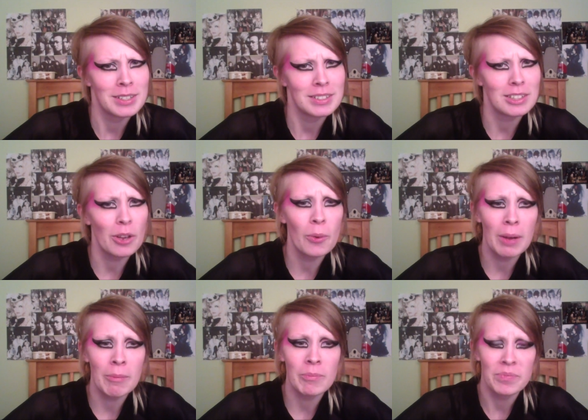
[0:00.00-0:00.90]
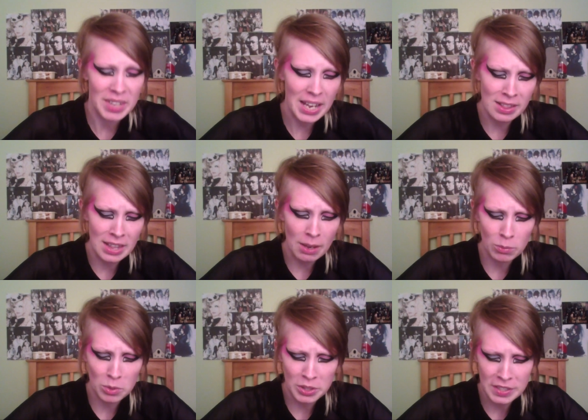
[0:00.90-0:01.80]
So, yeah,
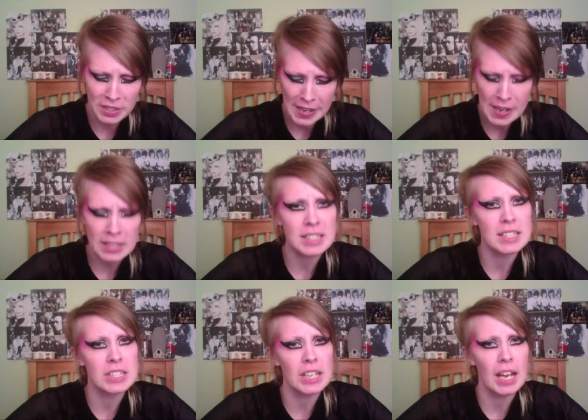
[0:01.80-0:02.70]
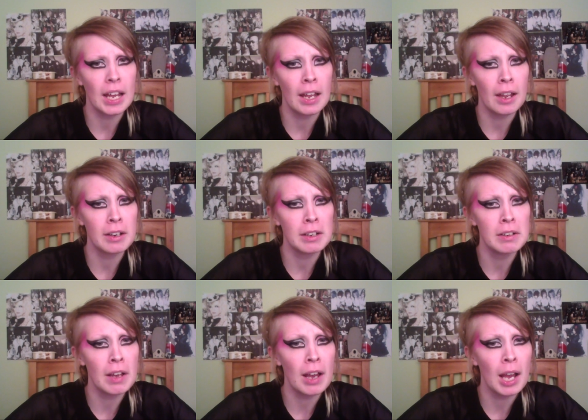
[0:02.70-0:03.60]
that was it,
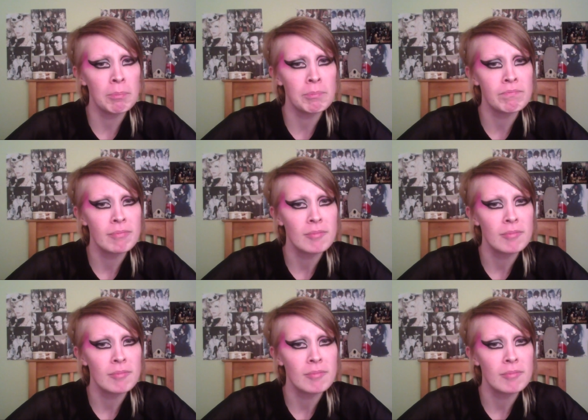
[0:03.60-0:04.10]
and